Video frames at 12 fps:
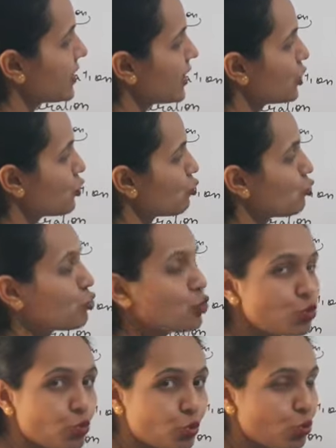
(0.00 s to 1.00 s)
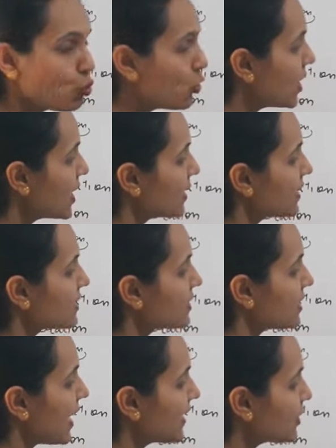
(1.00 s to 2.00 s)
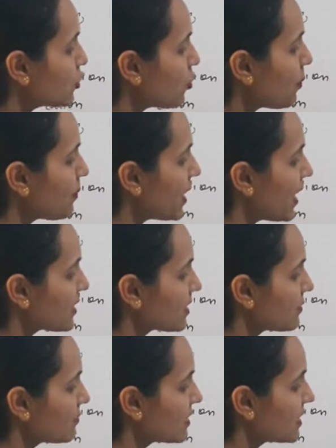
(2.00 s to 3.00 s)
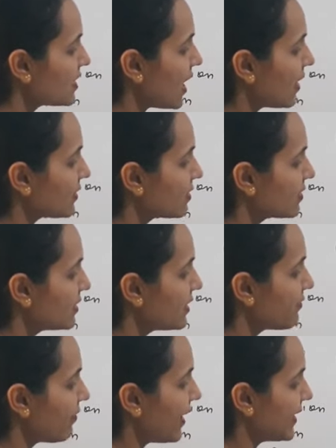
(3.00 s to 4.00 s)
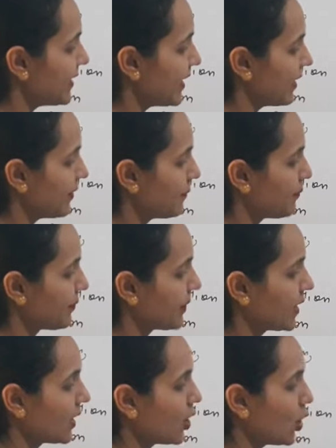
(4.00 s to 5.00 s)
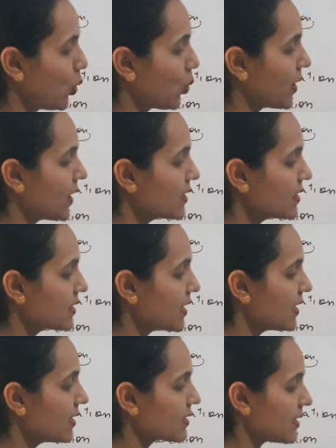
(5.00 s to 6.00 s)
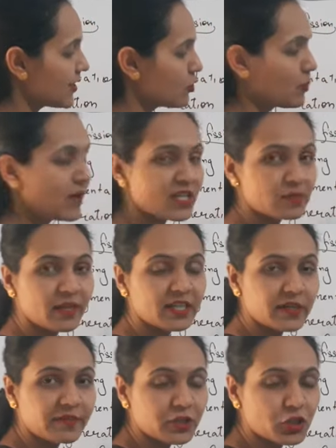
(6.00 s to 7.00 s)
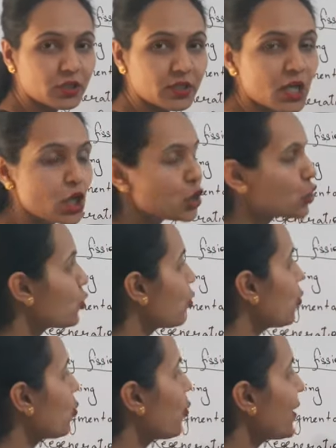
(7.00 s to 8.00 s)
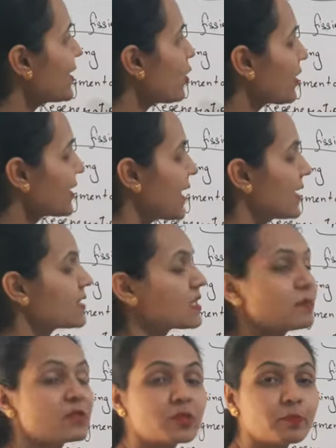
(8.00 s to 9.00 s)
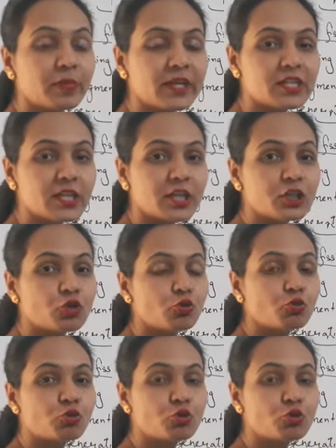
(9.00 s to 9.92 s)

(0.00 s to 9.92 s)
into two, the cytoplasm start dividing. Okay, see the cytoplasmic division. So one organism split into